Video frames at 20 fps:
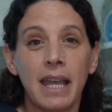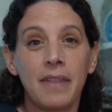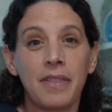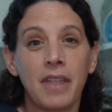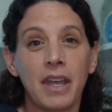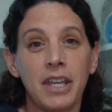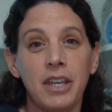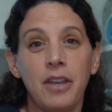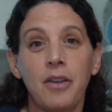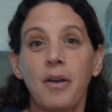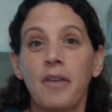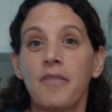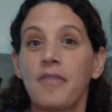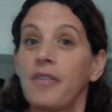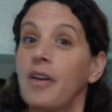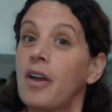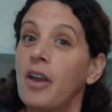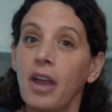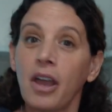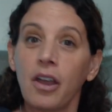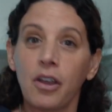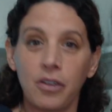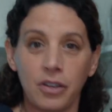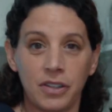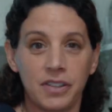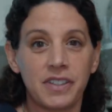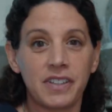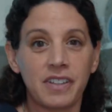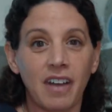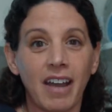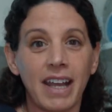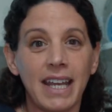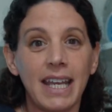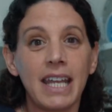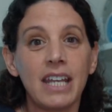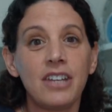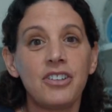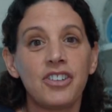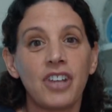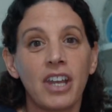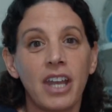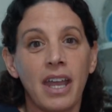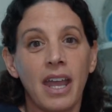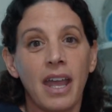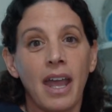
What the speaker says: that you have good signage